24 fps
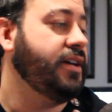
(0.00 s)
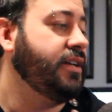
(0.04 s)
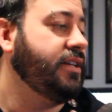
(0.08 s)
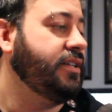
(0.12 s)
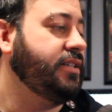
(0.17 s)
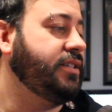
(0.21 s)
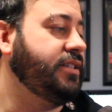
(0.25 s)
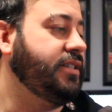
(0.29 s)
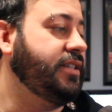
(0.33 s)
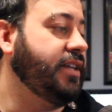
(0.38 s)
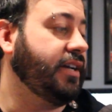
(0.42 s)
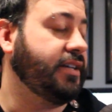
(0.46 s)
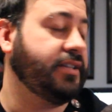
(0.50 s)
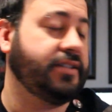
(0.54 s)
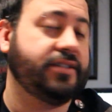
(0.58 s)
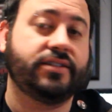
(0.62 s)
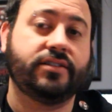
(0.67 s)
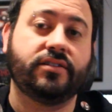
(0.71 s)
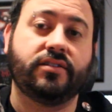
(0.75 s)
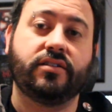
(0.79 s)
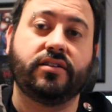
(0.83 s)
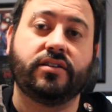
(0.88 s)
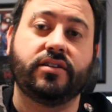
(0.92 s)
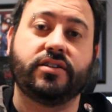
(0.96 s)
6
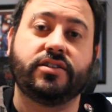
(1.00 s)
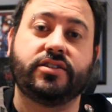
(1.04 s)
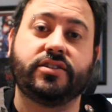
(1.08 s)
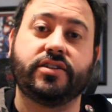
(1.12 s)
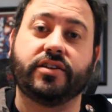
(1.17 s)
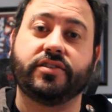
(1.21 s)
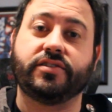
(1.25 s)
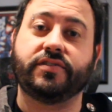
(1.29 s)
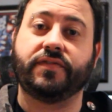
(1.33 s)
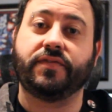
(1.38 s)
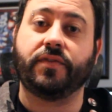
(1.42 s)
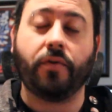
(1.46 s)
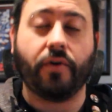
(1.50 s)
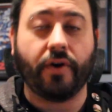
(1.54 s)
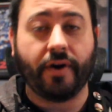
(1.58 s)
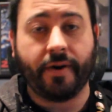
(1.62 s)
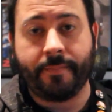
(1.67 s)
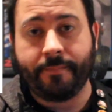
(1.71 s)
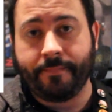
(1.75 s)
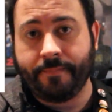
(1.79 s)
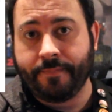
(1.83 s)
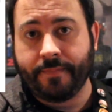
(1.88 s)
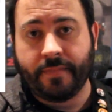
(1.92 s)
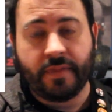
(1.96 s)
sus
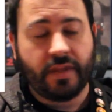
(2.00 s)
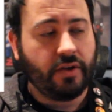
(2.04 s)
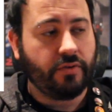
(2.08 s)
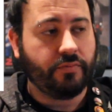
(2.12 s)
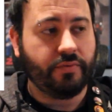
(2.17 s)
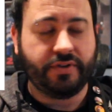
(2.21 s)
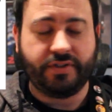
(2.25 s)
4,